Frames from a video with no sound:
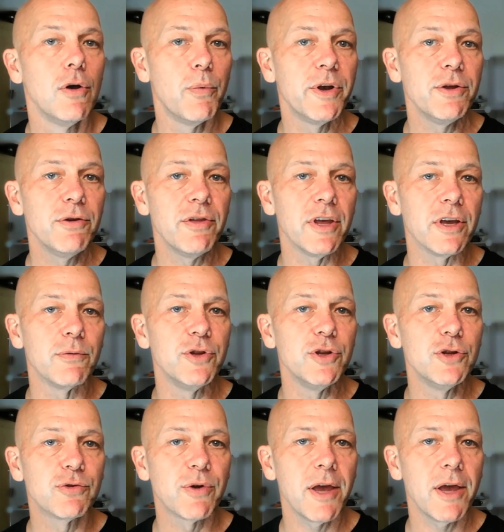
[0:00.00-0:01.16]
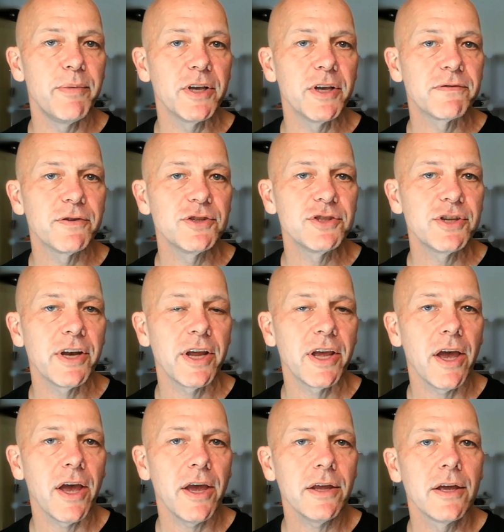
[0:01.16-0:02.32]
What do you think? Would you try
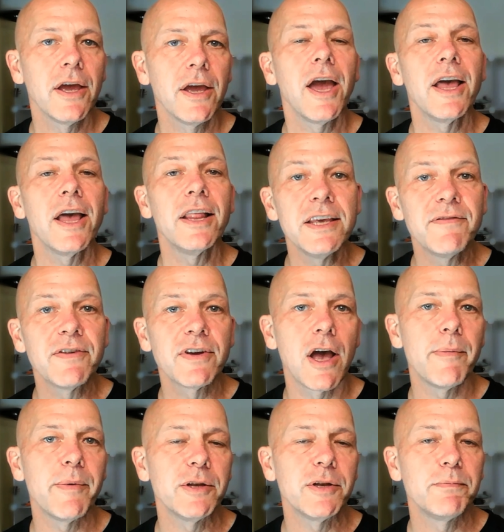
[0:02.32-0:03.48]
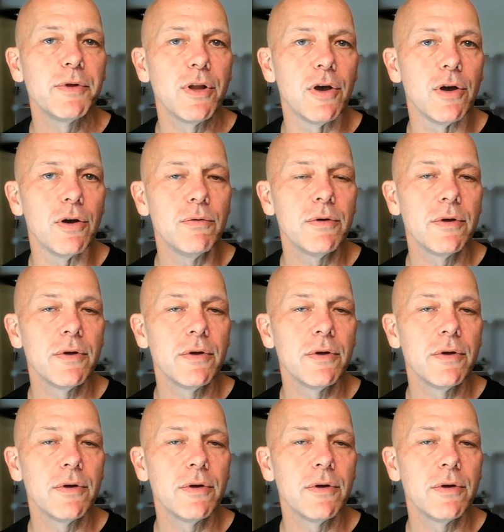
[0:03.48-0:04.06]
Pixverse.ai? Leave a comment below.